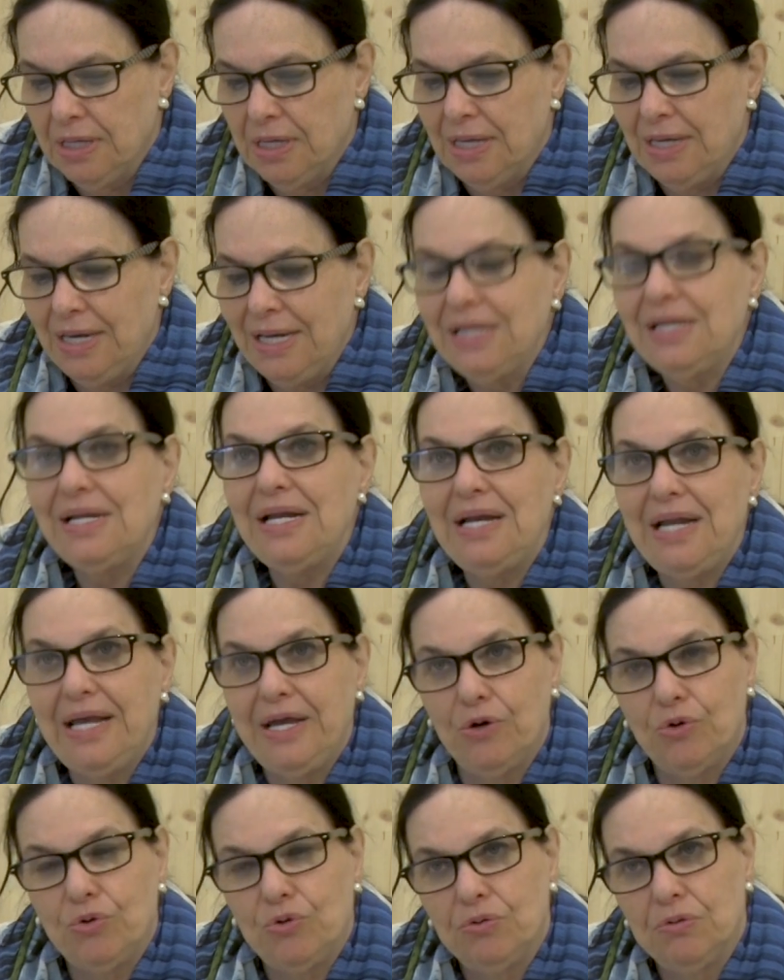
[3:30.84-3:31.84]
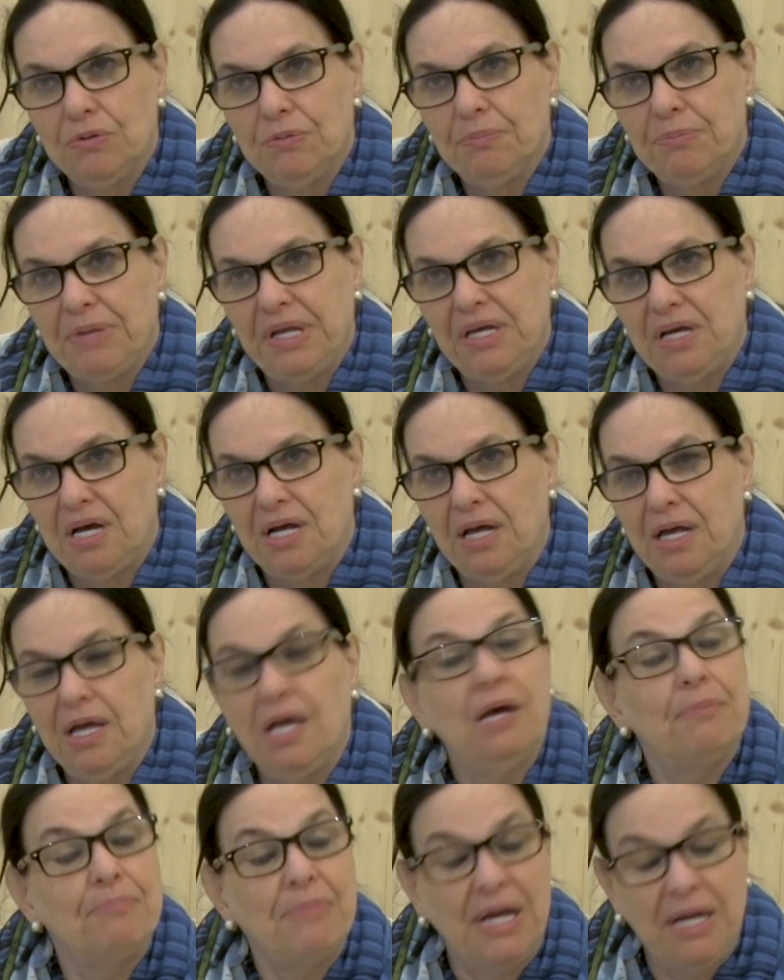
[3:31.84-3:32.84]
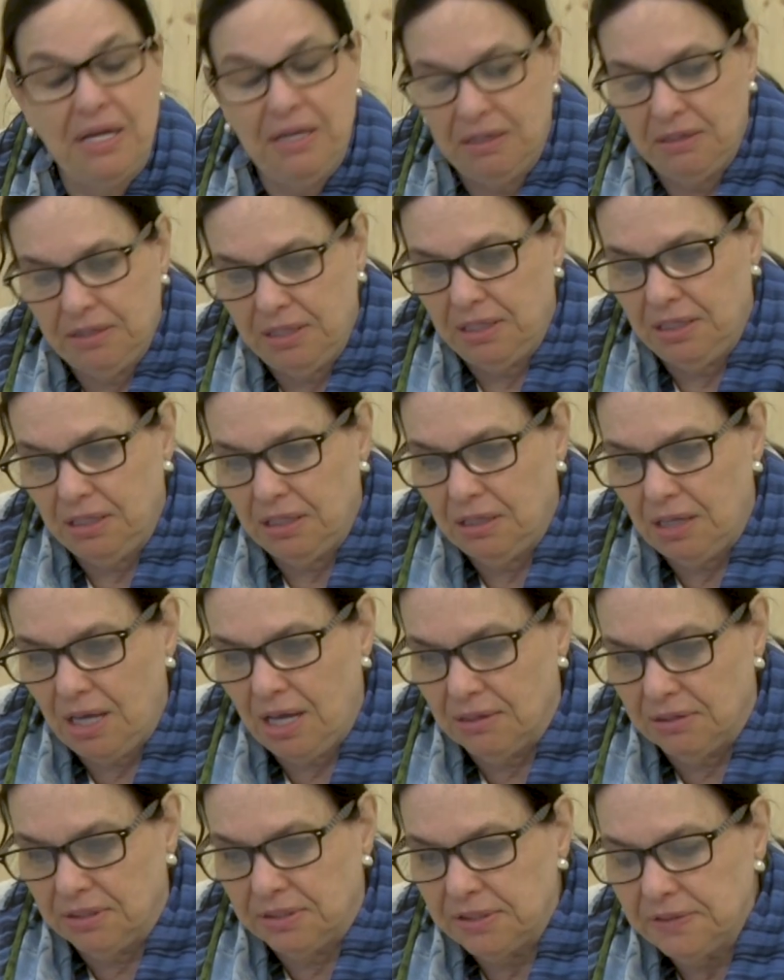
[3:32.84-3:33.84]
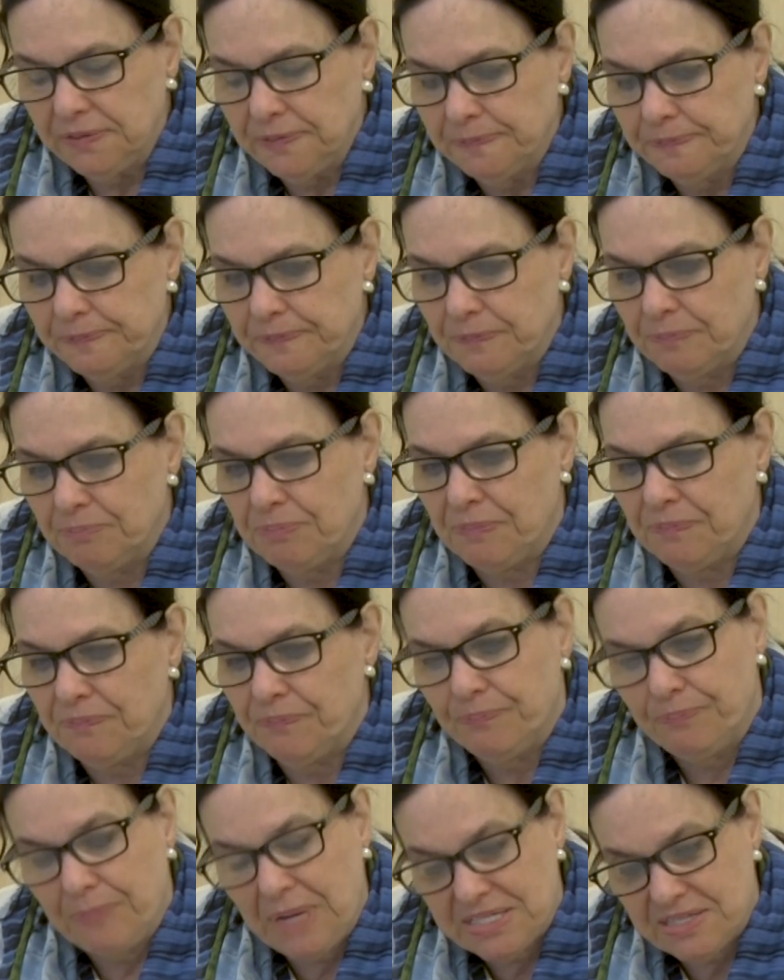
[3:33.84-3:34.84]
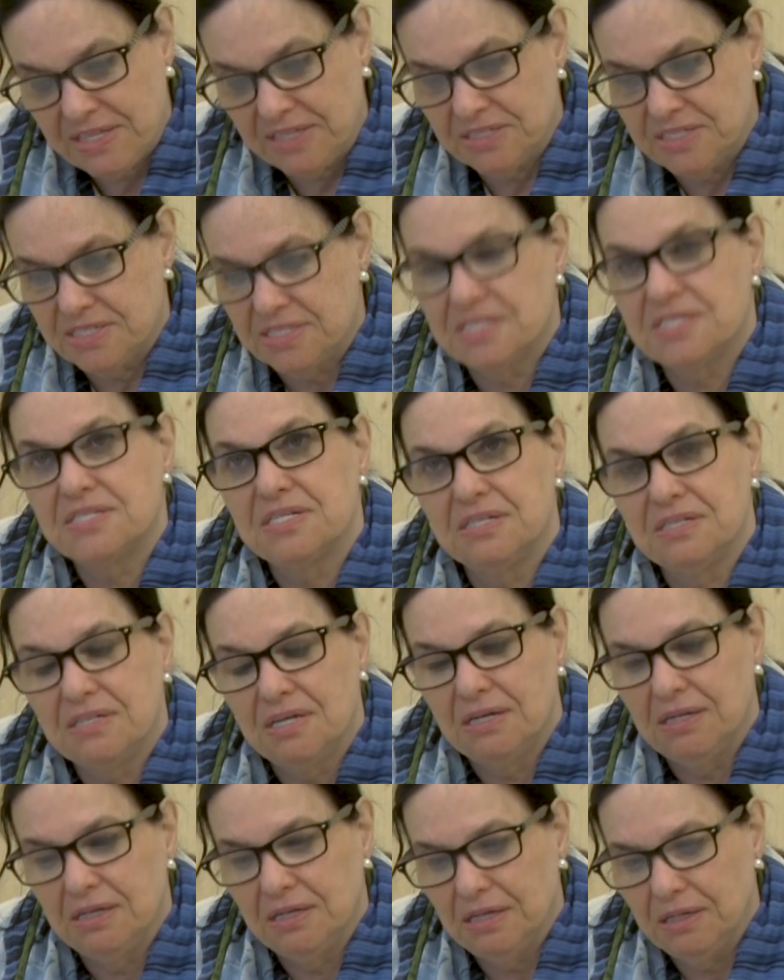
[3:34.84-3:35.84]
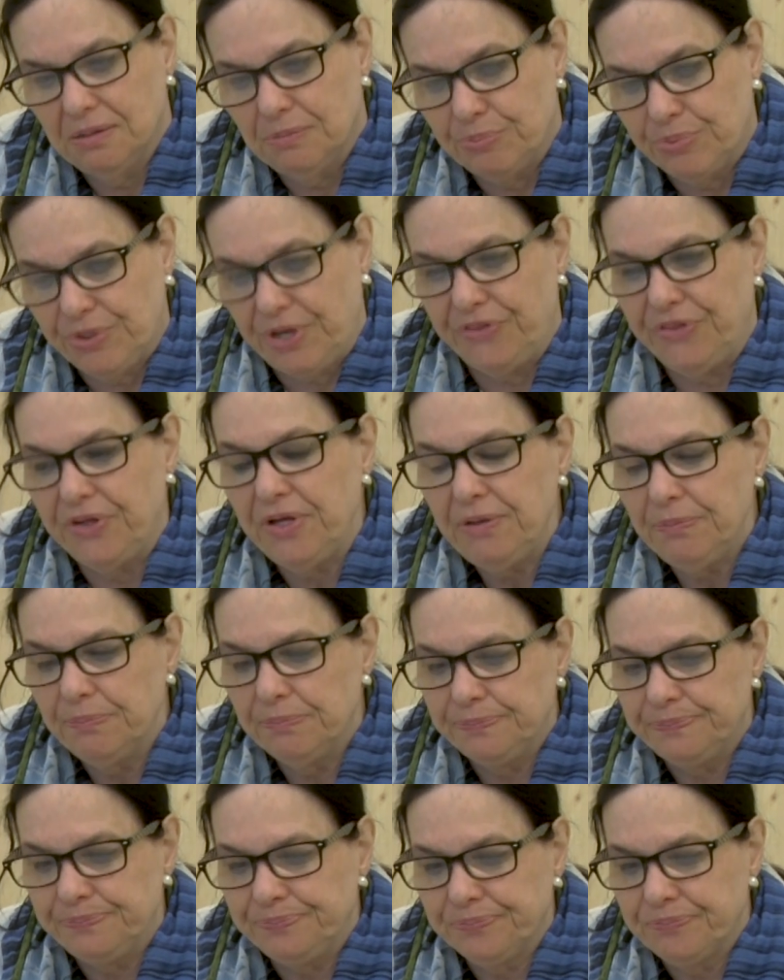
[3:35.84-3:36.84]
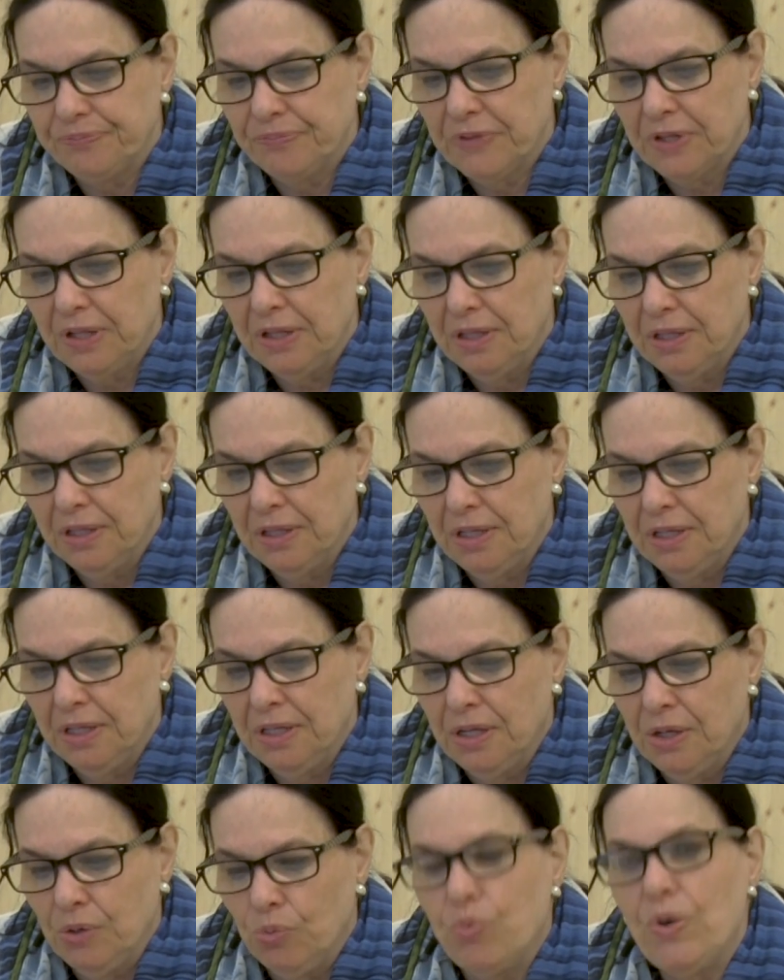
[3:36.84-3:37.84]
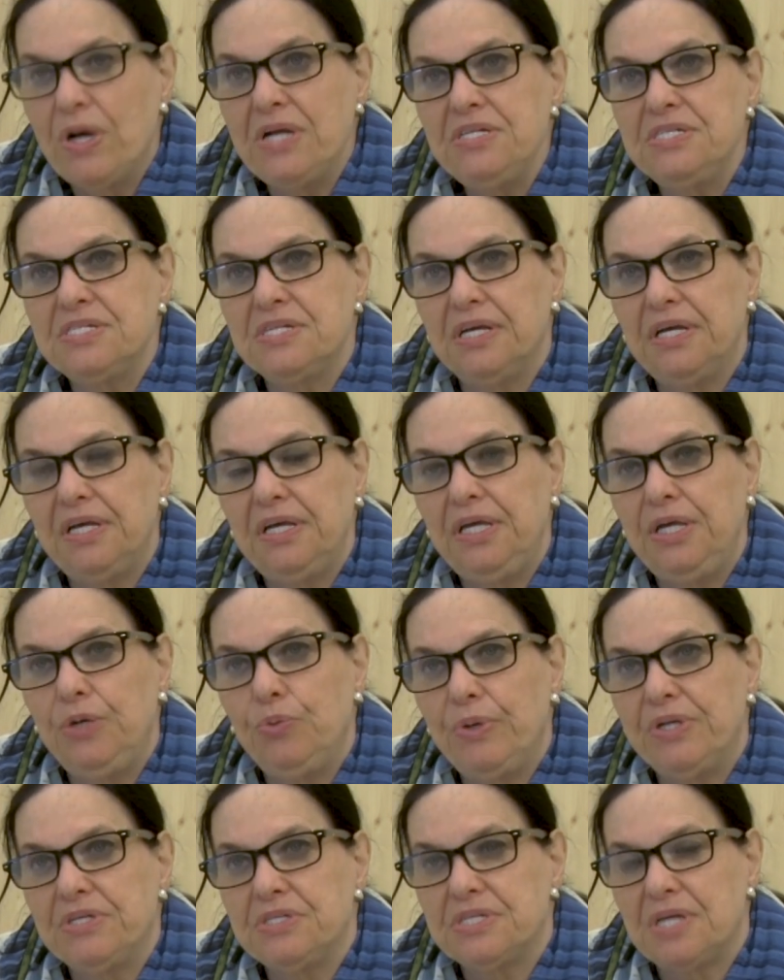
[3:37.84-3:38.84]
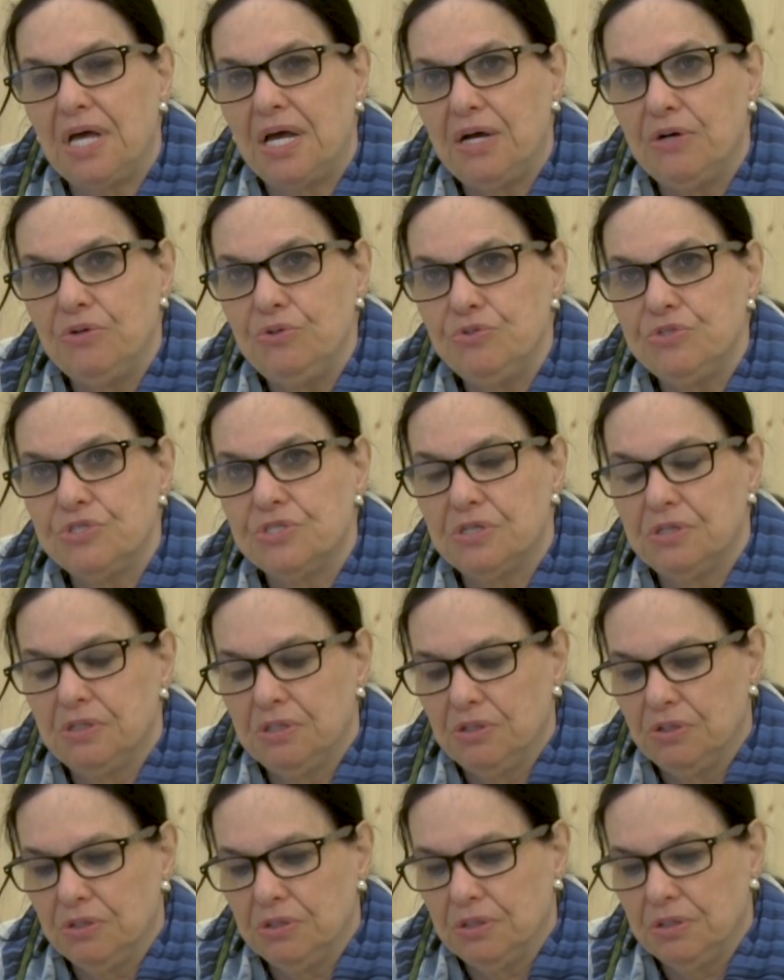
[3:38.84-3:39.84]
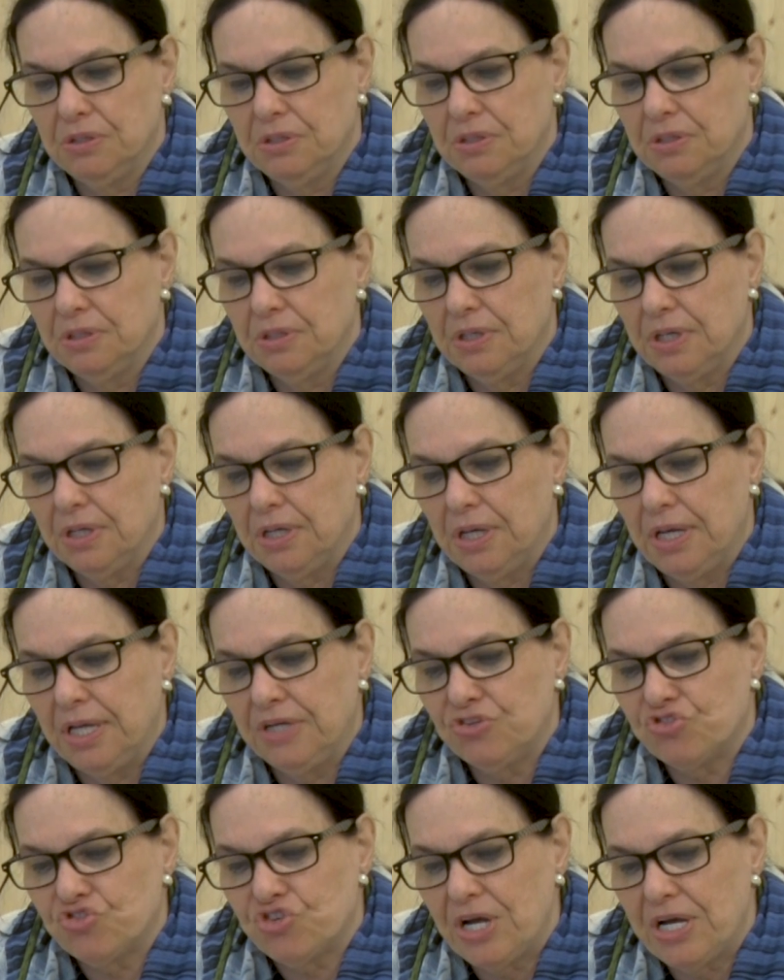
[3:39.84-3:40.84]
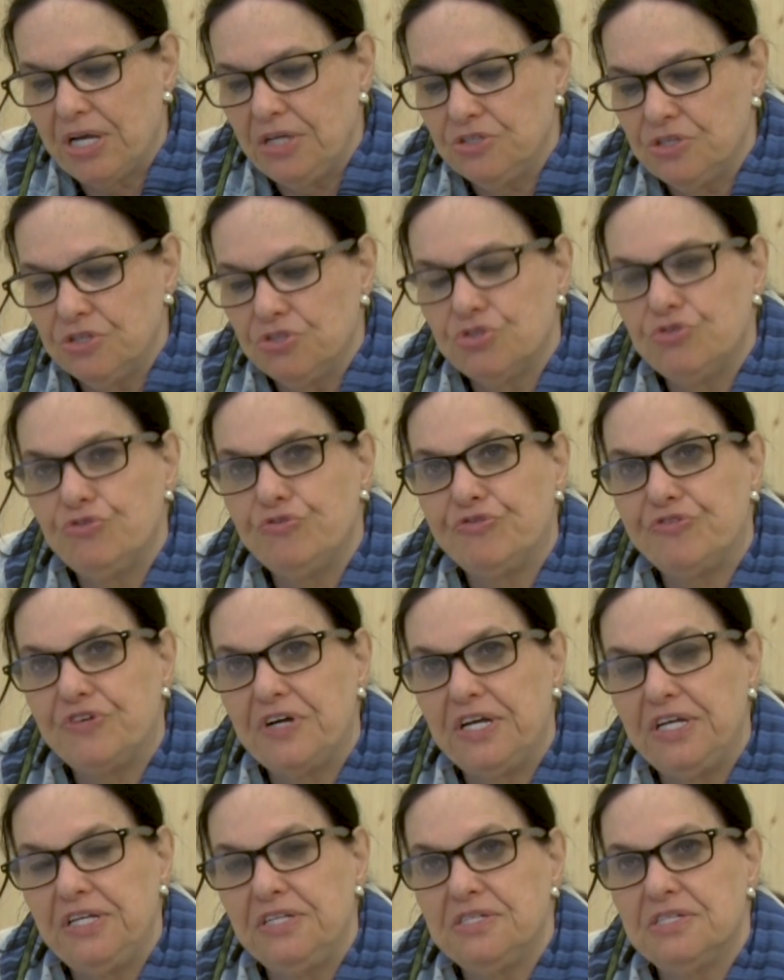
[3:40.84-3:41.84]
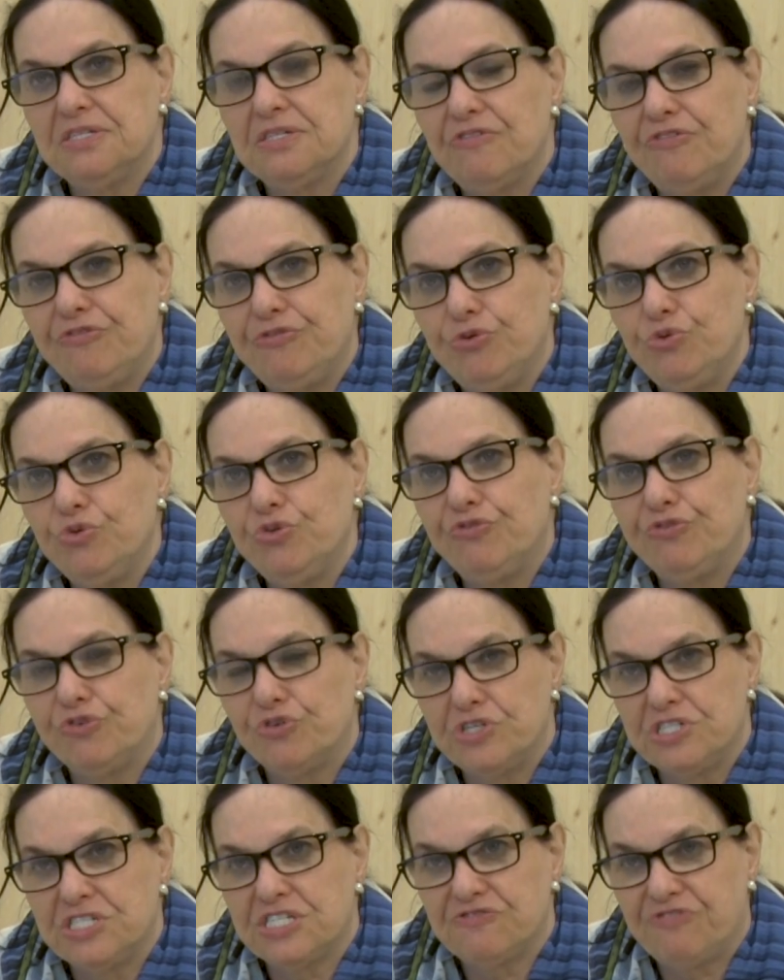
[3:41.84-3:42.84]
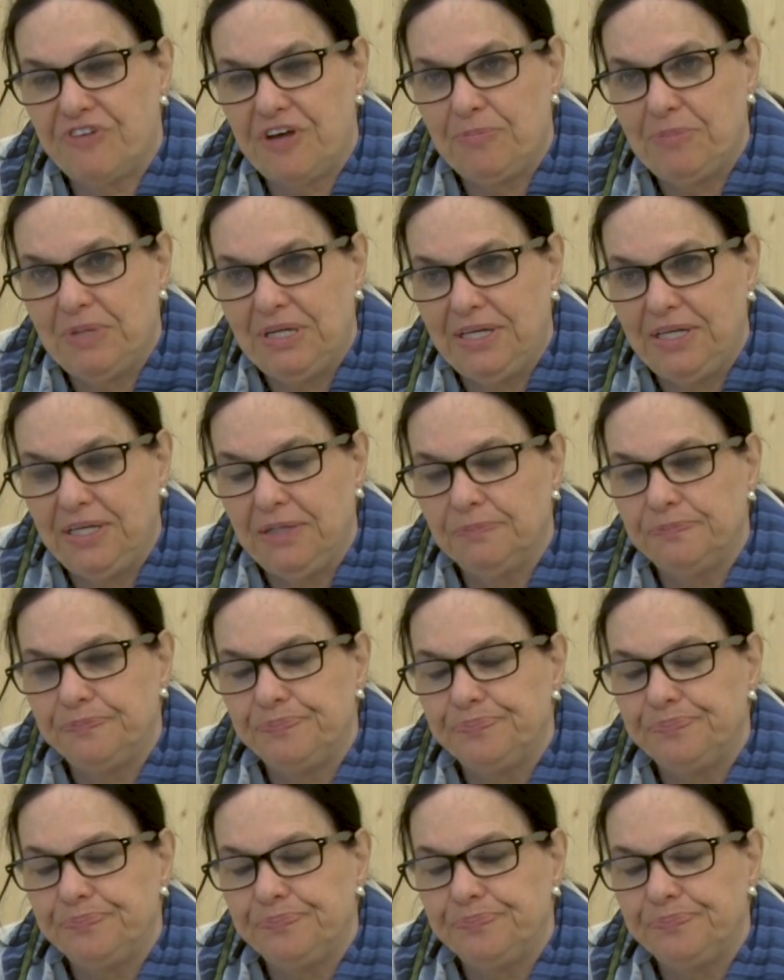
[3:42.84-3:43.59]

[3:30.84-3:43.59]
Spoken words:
Little Leo, my uncle, mother's brother, one day he went out and tried to find food for his family.